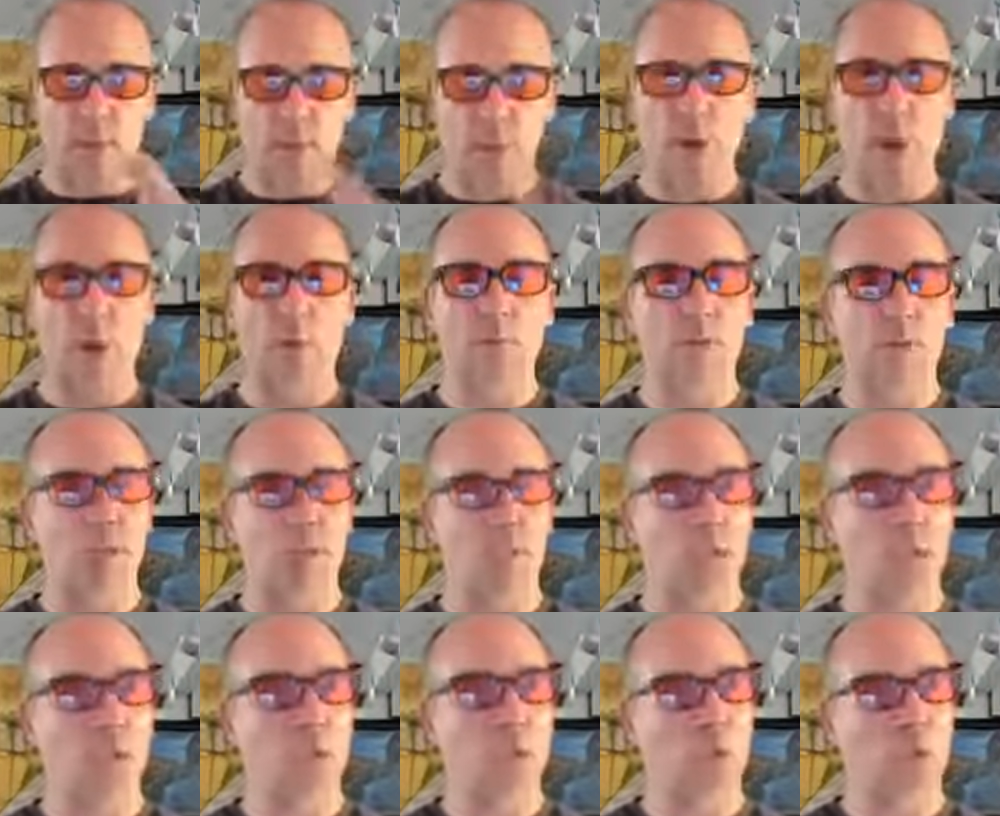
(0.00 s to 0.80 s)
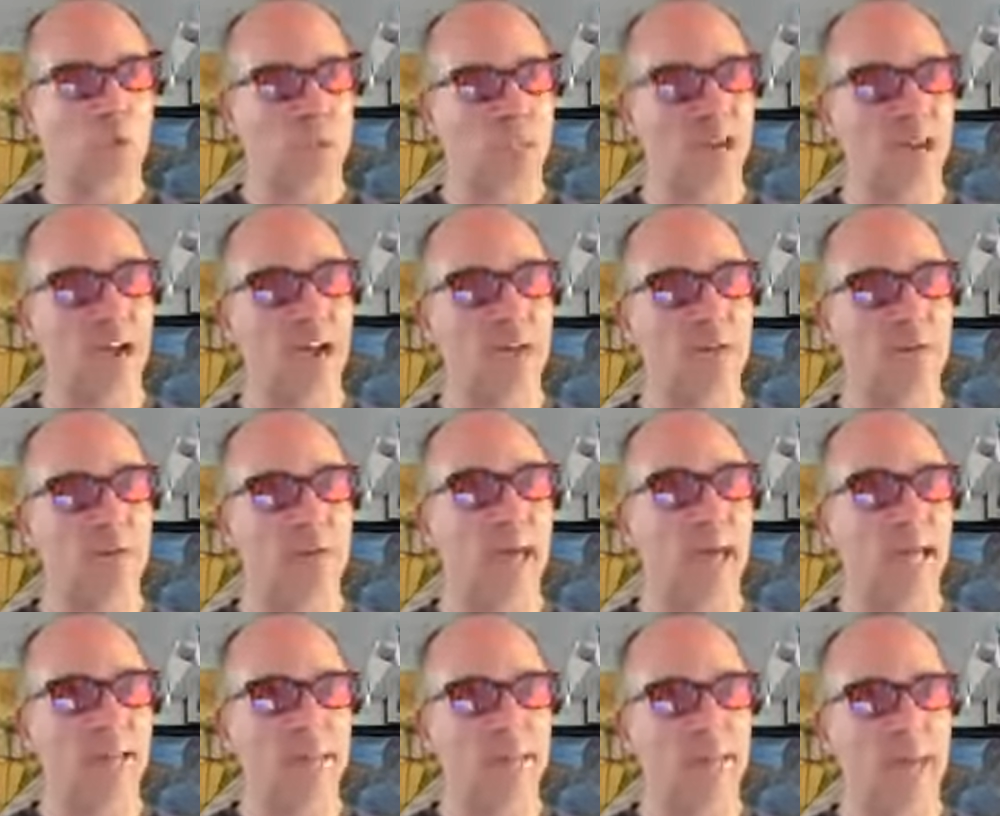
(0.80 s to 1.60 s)
your arms, etc. It was kind of
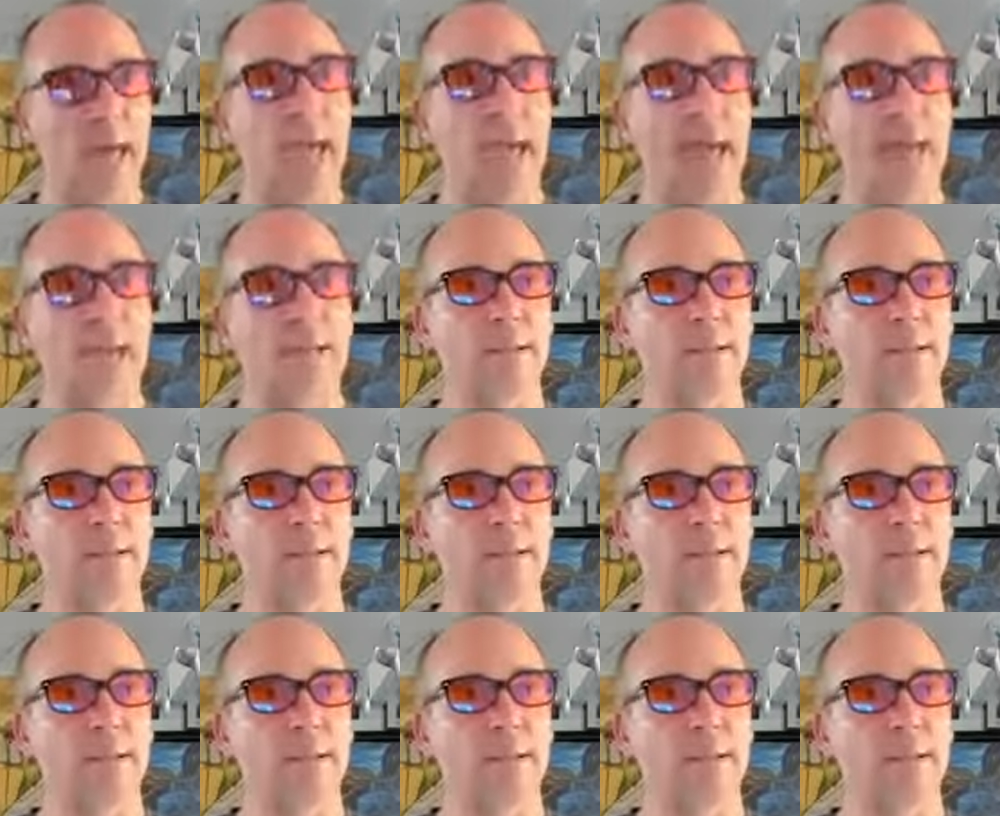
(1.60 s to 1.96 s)
like that.